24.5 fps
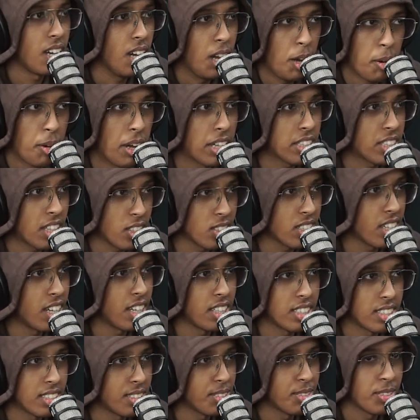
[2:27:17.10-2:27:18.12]
I
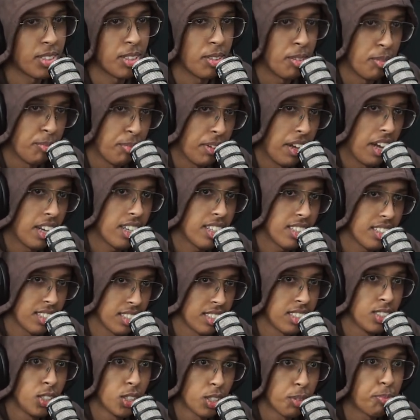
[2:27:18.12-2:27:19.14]
told
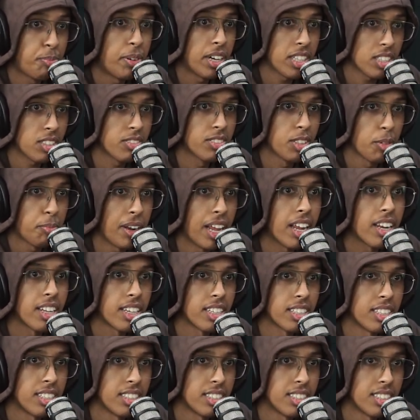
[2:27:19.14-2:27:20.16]
you're a part of the
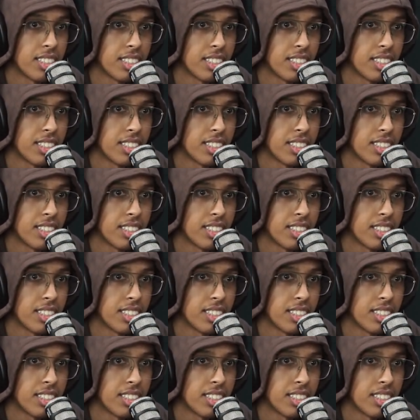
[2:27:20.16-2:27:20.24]
plan.